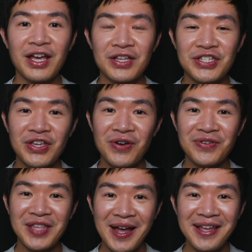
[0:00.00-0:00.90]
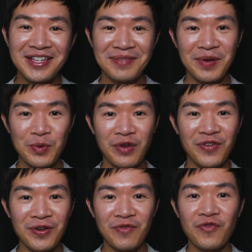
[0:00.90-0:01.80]
So that is my
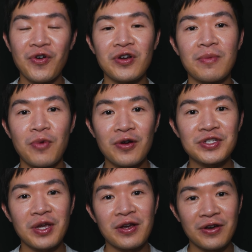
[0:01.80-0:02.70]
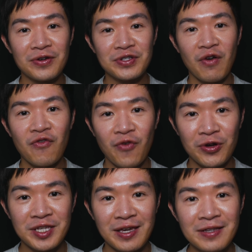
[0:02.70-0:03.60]
review for the Brooks Ghost
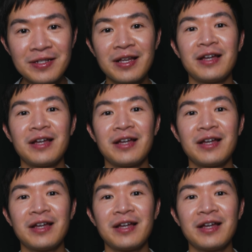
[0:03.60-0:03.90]
14.